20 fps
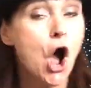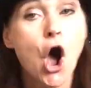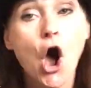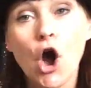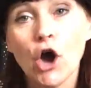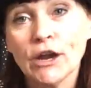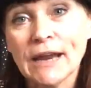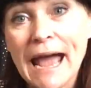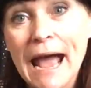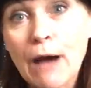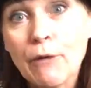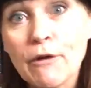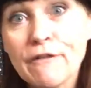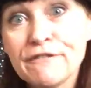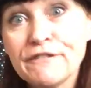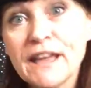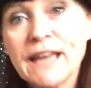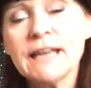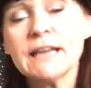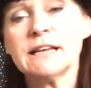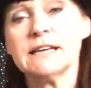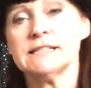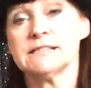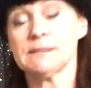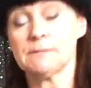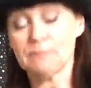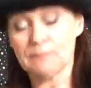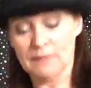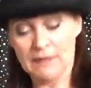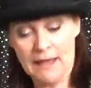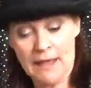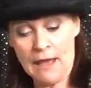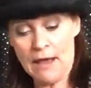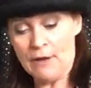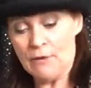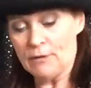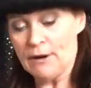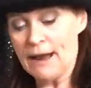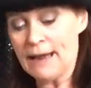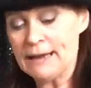on our fingers.
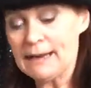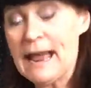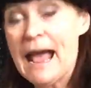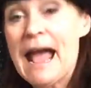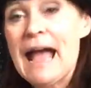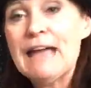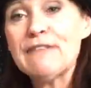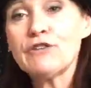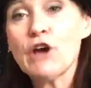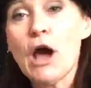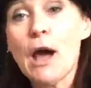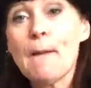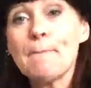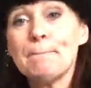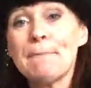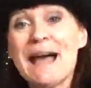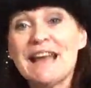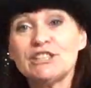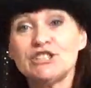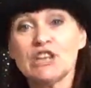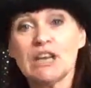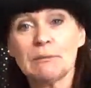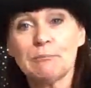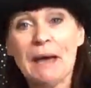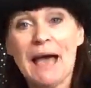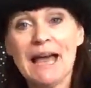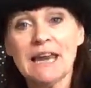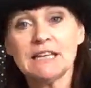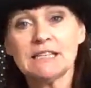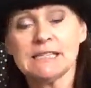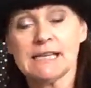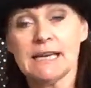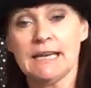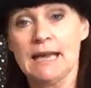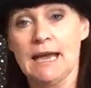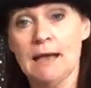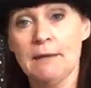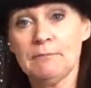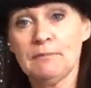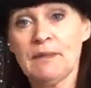Right, I've got a magic palette
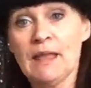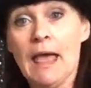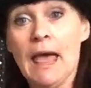here.